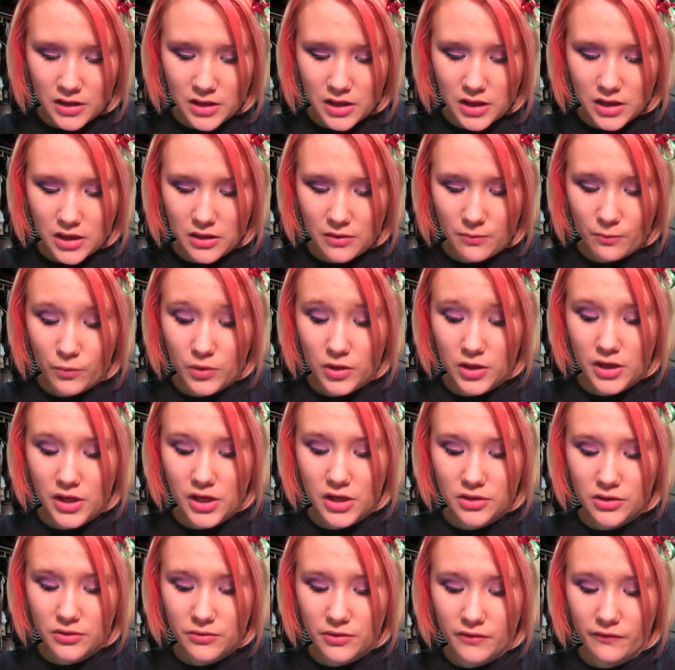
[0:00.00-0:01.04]
What are you
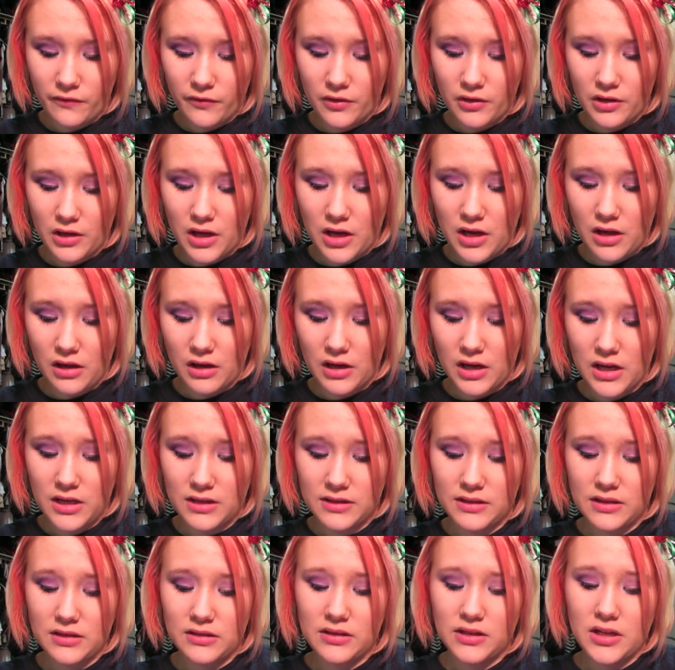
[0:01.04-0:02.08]
doing for the holidays
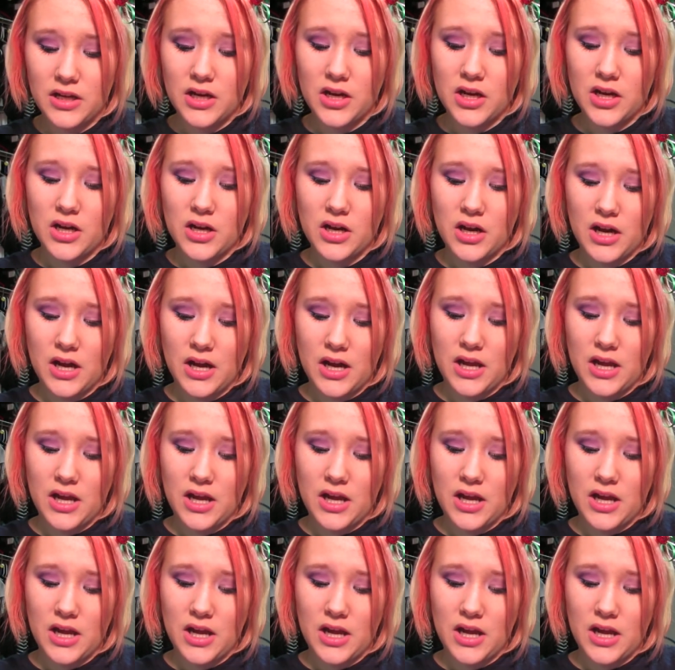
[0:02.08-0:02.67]
this year?